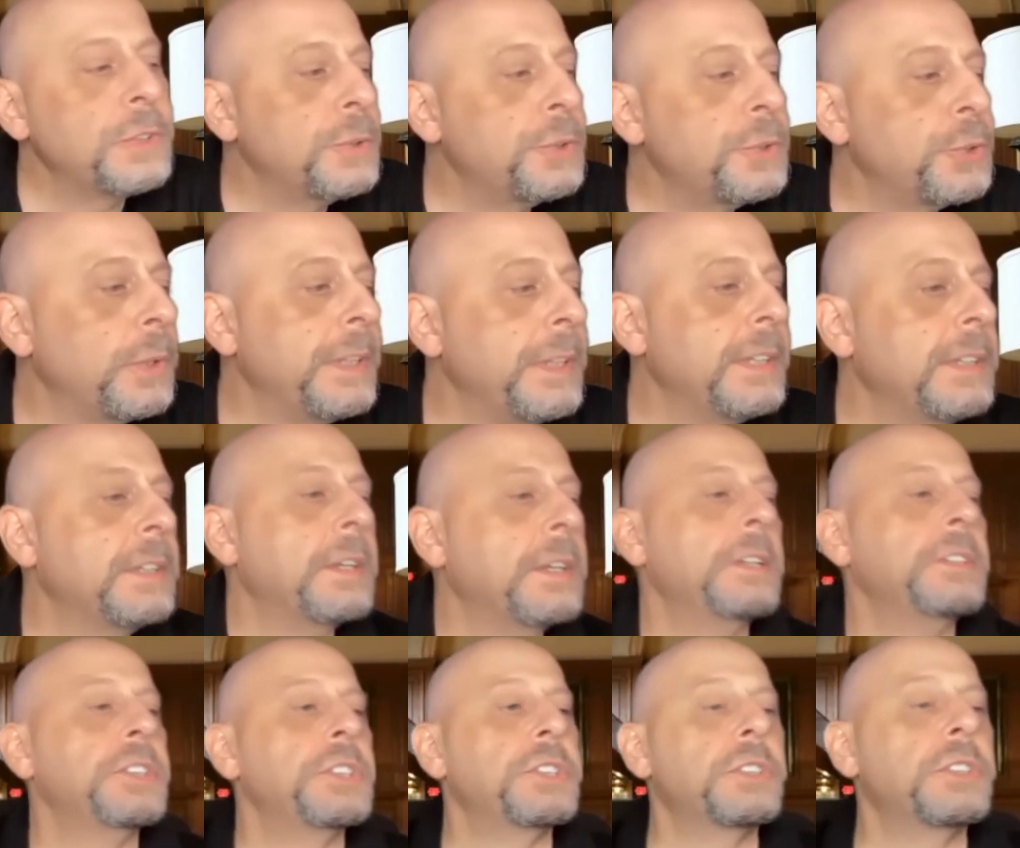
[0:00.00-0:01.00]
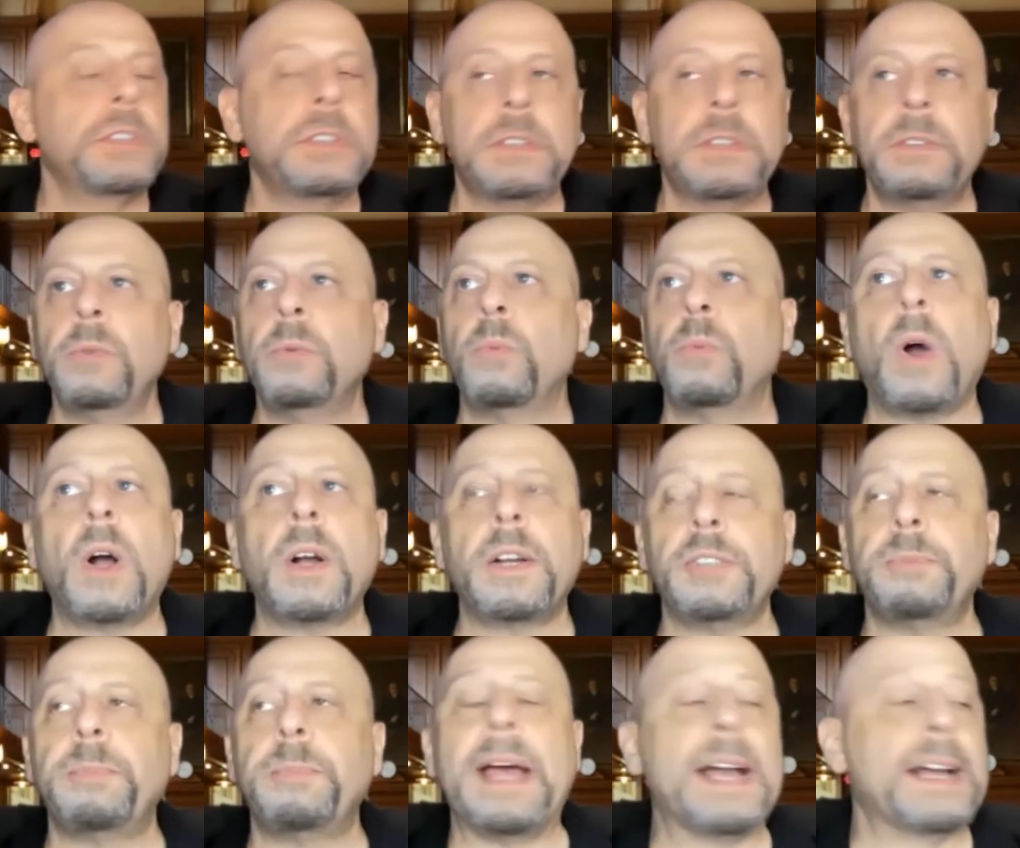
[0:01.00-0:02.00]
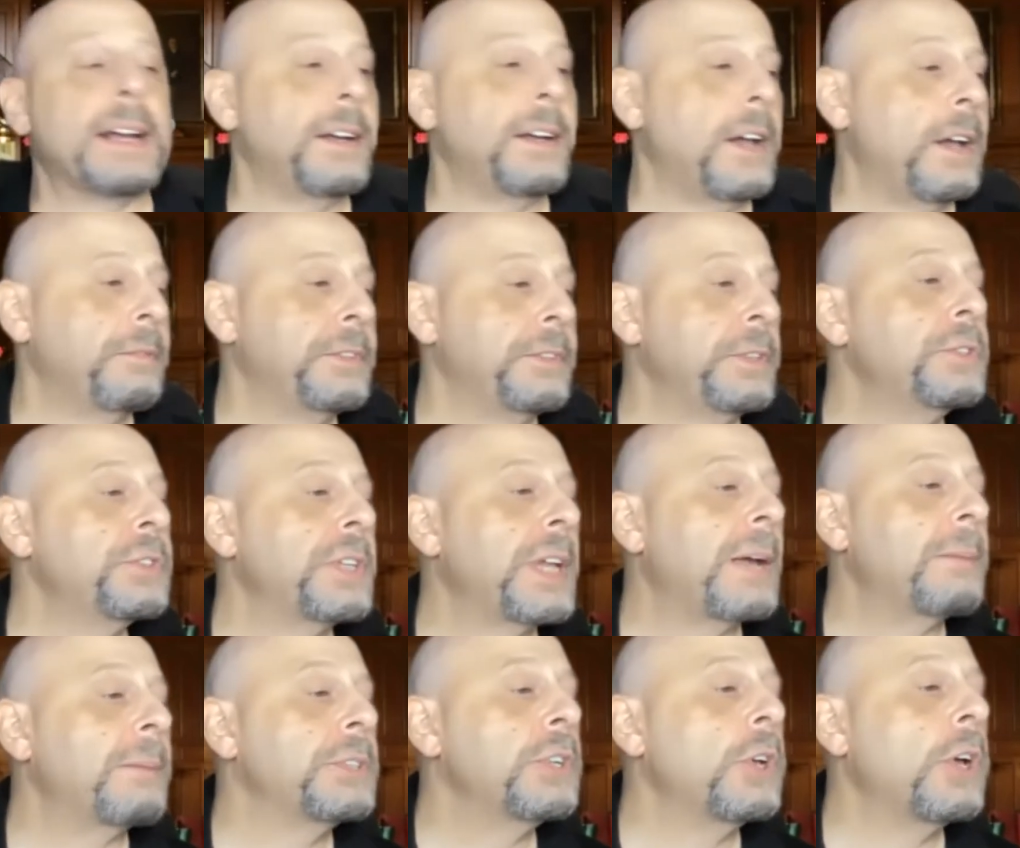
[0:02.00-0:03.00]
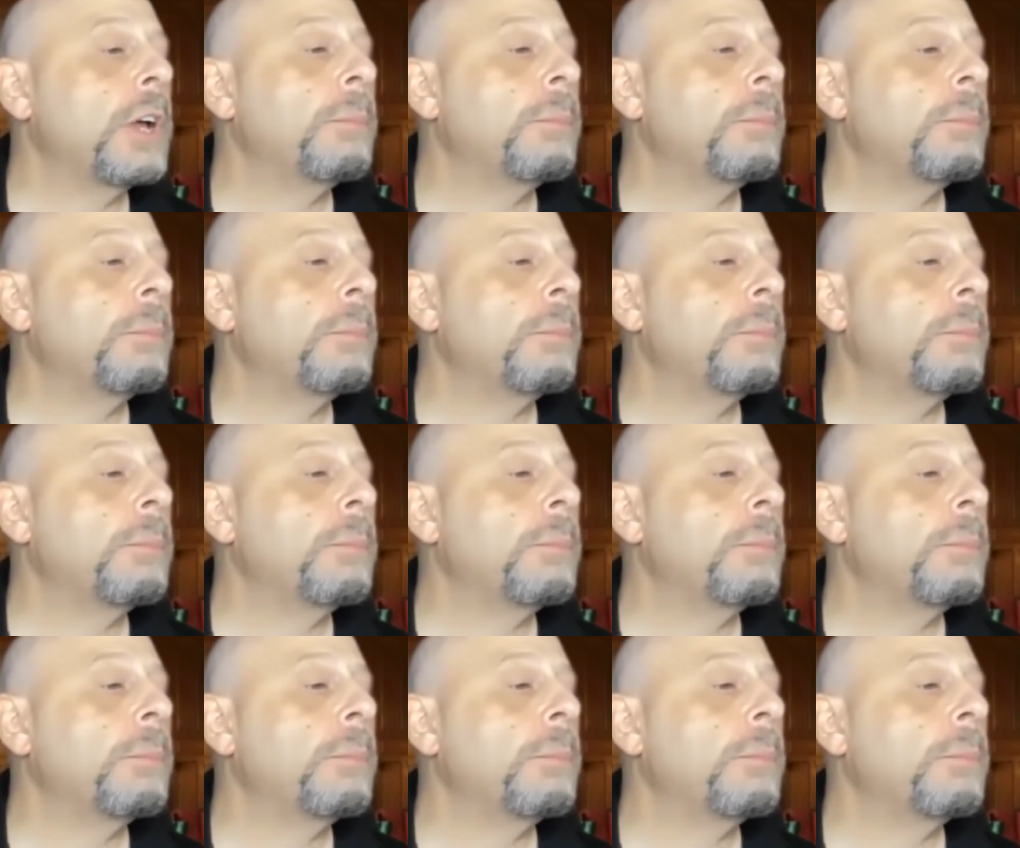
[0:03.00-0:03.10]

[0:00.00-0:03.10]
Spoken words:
Julie, just walk us back a few steps.